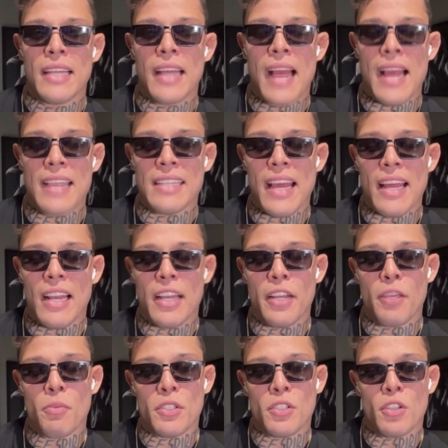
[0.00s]
guys get a
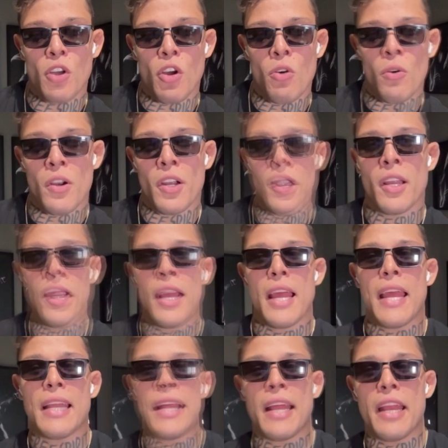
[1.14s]
little bit slower,
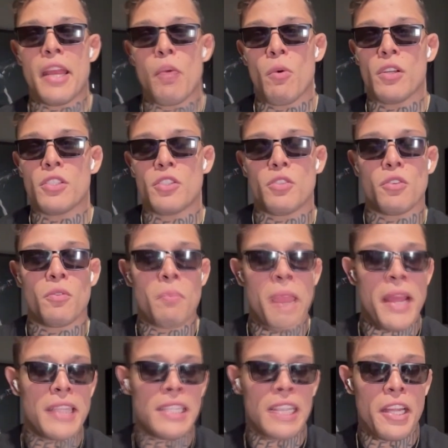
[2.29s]
and then he wants to
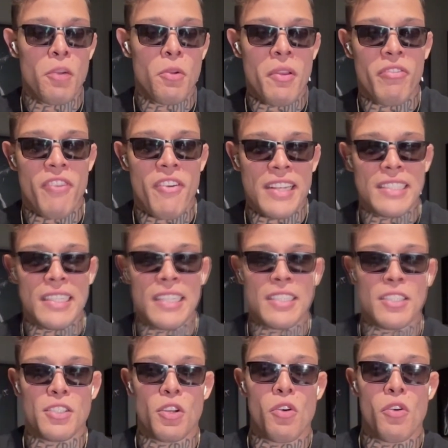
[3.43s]
make a little bit faster,
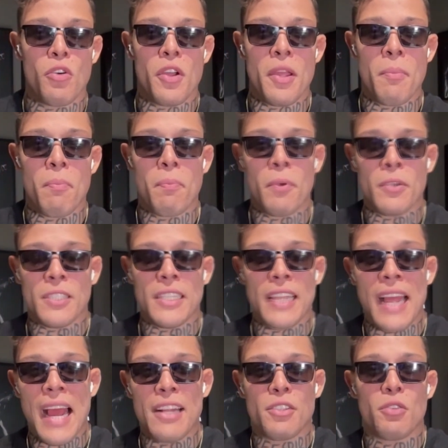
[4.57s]
so he puts the
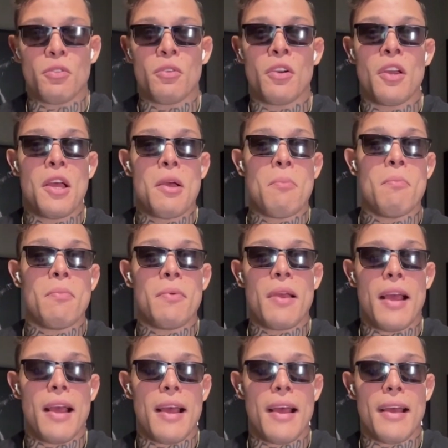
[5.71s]
guy to
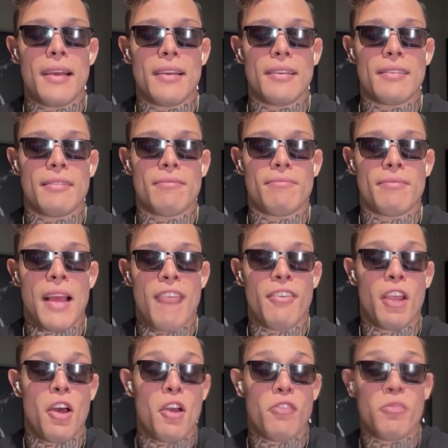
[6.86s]
uh, have a
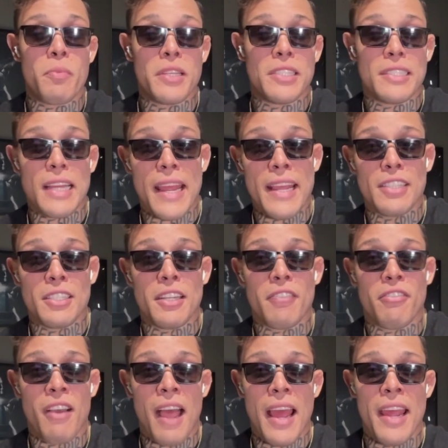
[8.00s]
lot of mistakes in the
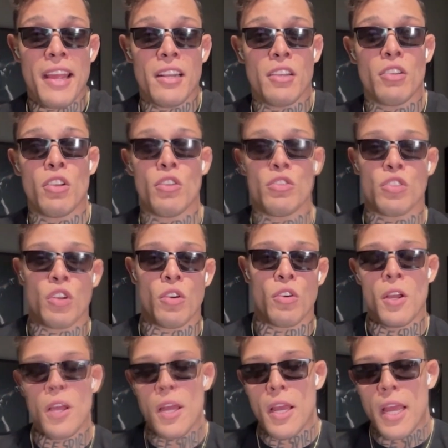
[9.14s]
fight. So
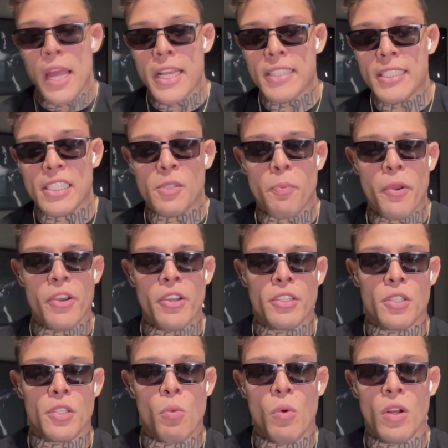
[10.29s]
his
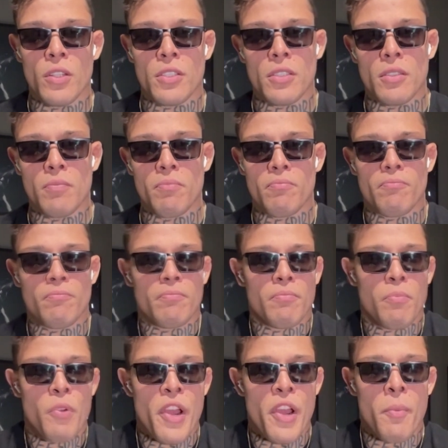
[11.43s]
experience, it was
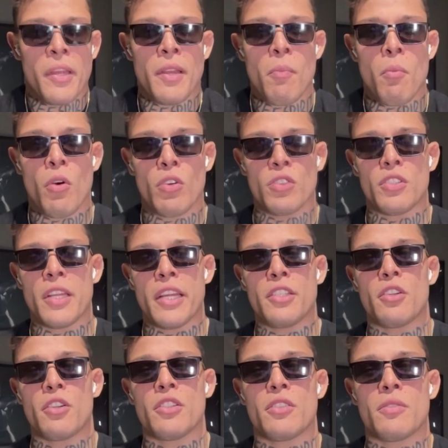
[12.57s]
bring me the most
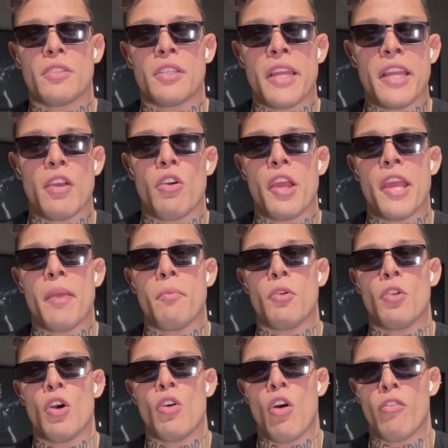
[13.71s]
dangerous thing on him.
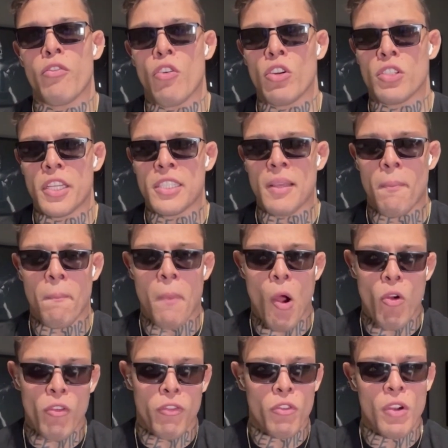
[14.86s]
Of course, he's a
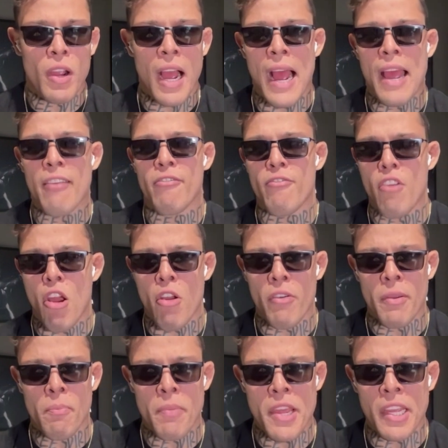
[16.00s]
powerful guy,
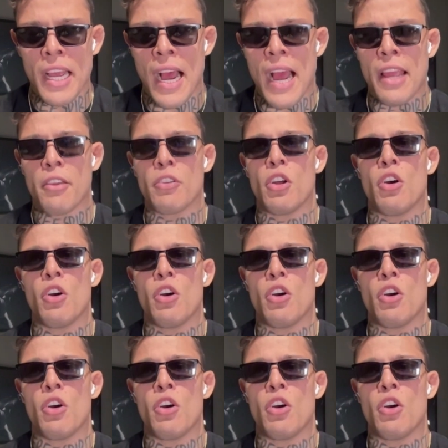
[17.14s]
very big guy,